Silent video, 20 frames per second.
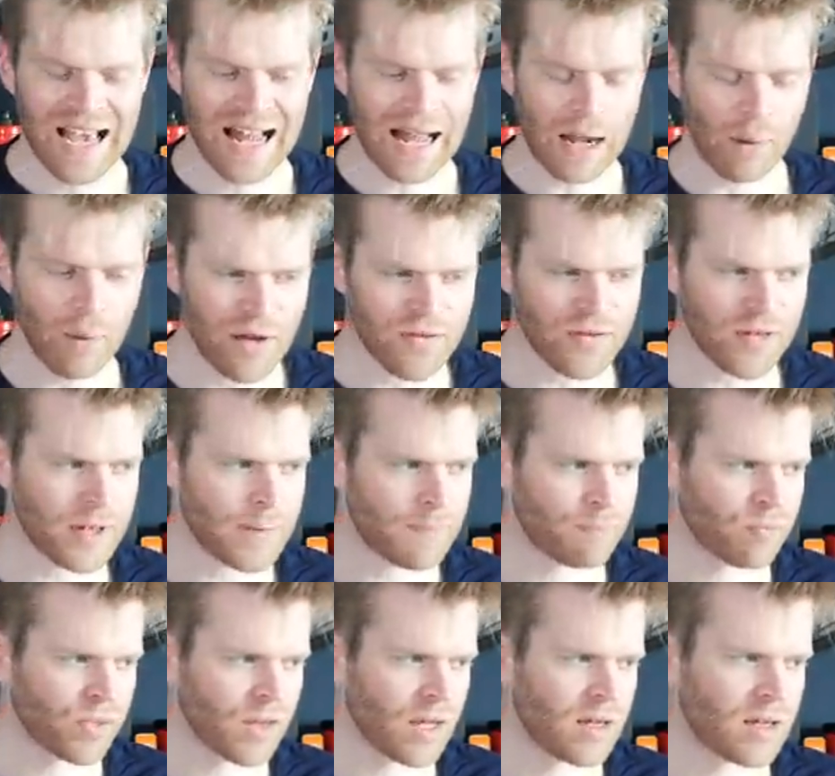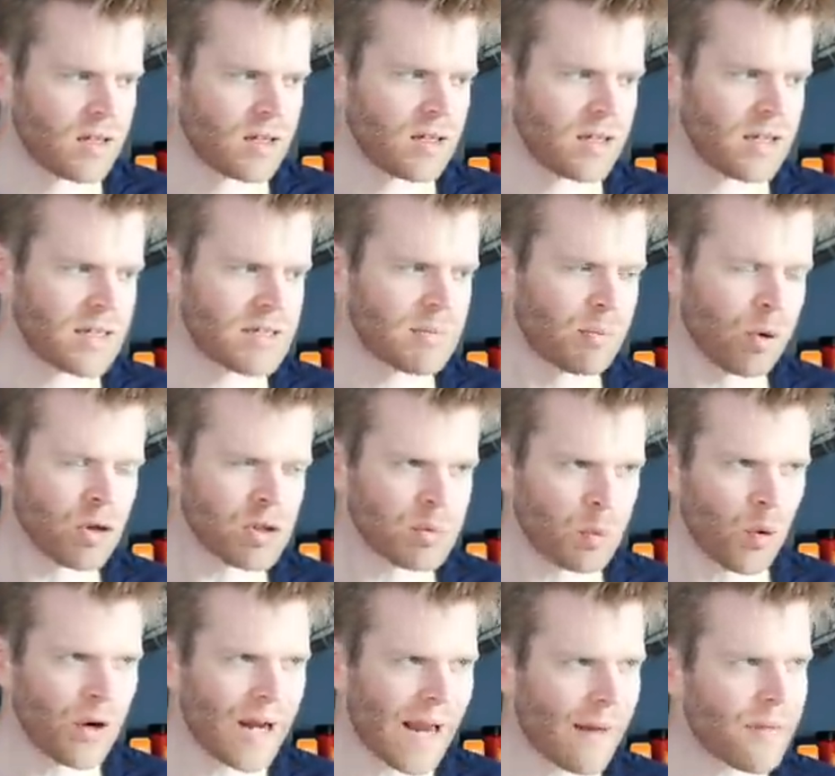However, it's
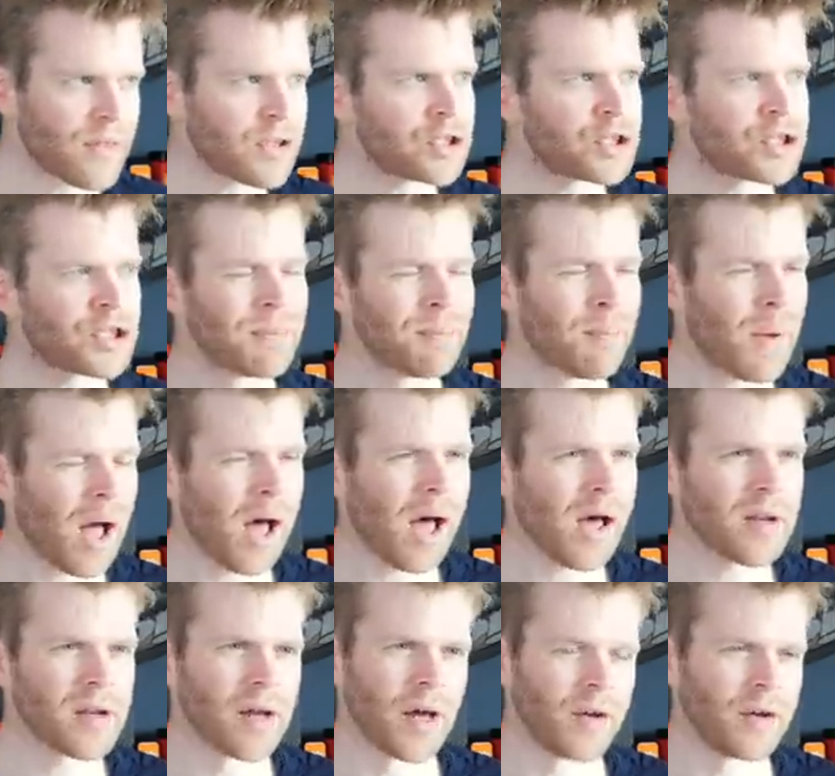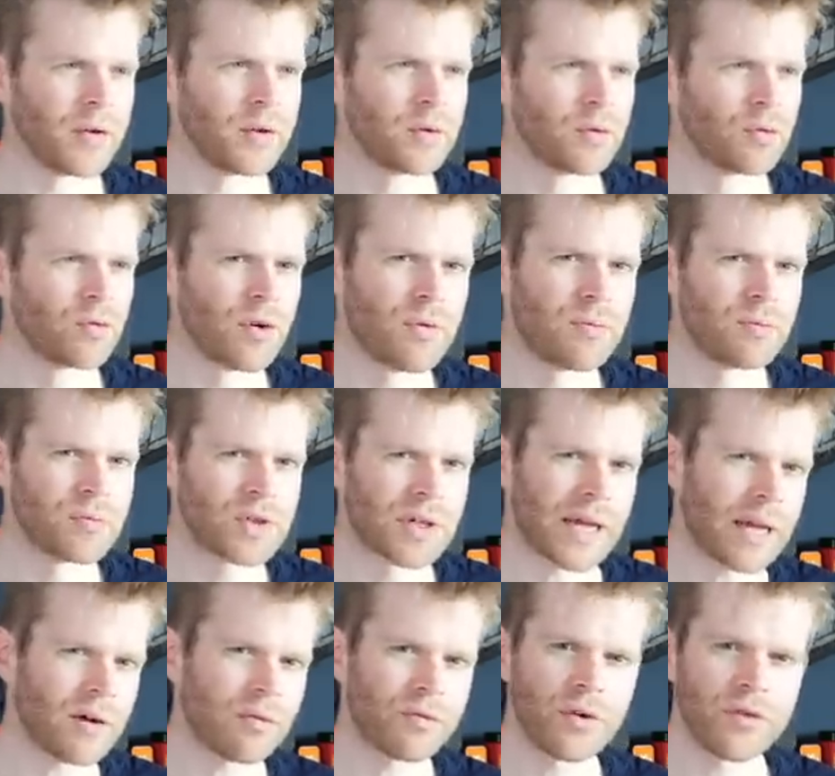important to point out that Shimano
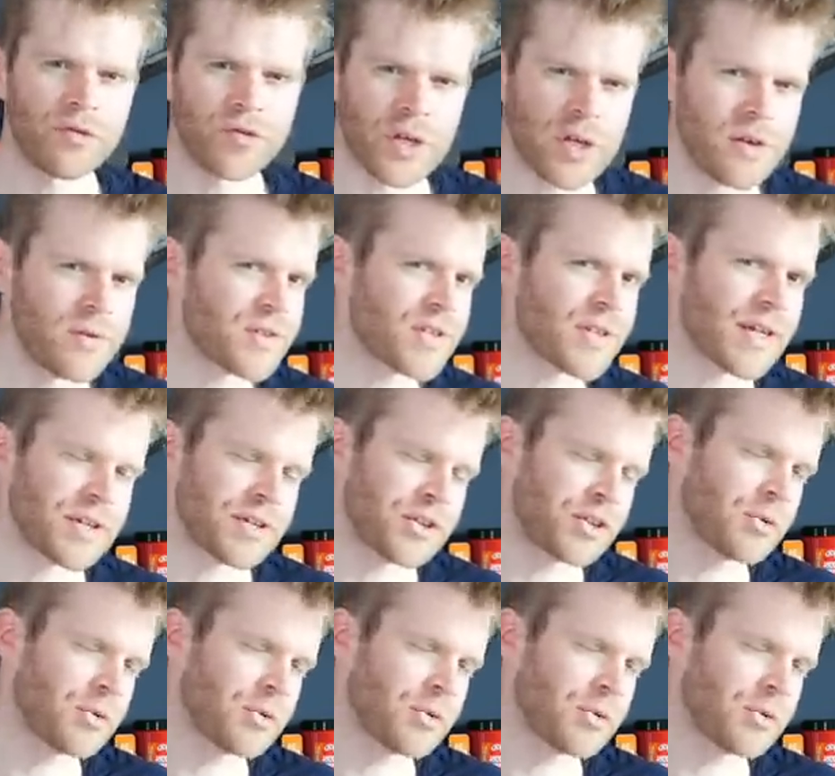kind of refutes this.